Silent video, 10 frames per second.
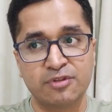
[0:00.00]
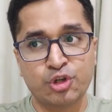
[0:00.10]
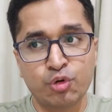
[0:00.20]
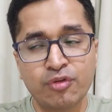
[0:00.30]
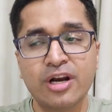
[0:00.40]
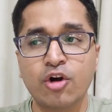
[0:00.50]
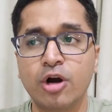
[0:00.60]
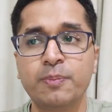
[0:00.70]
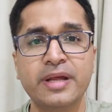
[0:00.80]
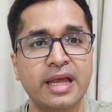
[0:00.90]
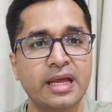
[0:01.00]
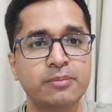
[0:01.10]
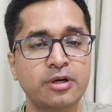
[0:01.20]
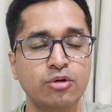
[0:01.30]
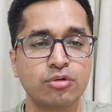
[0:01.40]
you will not be
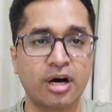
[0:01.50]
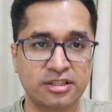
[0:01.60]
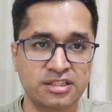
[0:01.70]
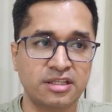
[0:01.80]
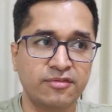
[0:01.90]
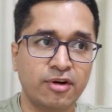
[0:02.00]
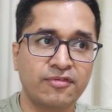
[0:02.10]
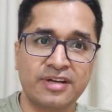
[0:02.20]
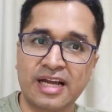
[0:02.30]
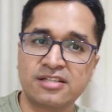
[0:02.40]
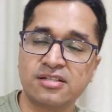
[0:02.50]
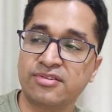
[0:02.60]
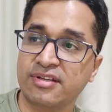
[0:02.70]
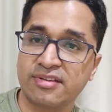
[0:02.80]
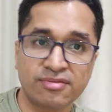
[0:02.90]
able to achieve your financial
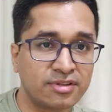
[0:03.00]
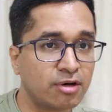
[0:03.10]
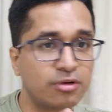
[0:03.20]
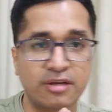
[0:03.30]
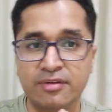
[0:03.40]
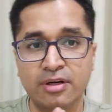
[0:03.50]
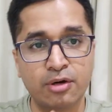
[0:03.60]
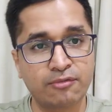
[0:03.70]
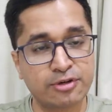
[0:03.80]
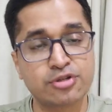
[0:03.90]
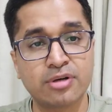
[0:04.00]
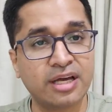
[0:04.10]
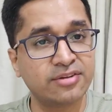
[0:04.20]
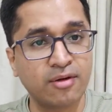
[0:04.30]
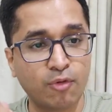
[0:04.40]
success without even
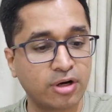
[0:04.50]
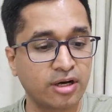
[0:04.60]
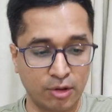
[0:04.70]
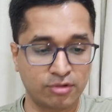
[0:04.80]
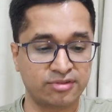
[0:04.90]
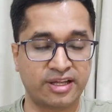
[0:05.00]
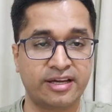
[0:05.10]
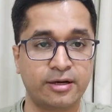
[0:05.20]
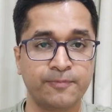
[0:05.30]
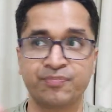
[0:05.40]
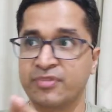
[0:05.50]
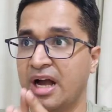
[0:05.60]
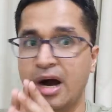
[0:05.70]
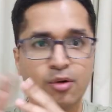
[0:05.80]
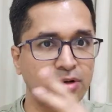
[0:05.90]
visualizing what it looks like.
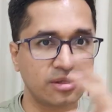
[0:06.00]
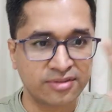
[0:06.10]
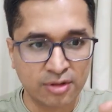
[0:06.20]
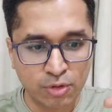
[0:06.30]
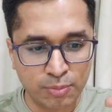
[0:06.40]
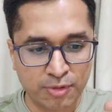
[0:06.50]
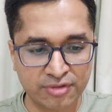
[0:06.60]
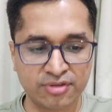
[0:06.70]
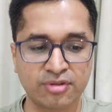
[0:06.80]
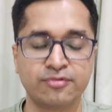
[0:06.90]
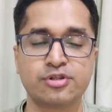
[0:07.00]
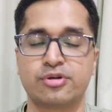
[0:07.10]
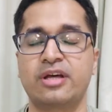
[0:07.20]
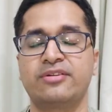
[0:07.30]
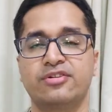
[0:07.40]
How does the whole process of
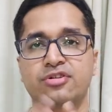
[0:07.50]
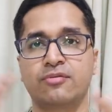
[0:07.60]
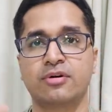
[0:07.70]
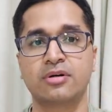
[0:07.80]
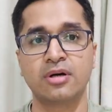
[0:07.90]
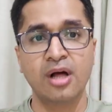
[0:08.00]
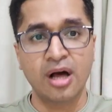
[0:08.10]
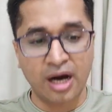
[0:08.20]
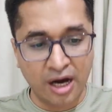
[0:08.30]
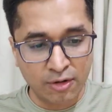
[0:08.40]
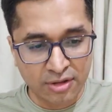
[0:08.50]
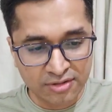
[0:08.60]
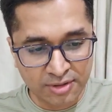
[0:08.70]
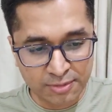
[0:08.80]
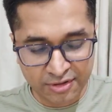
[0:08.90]
visualization work? How
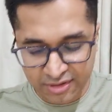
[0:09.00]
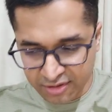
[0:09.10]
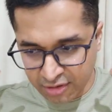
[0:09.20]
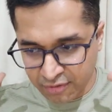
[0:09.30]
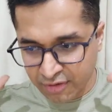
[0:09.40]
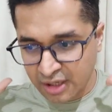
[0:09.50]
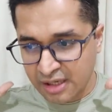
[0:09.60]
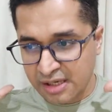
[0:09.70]
does the process of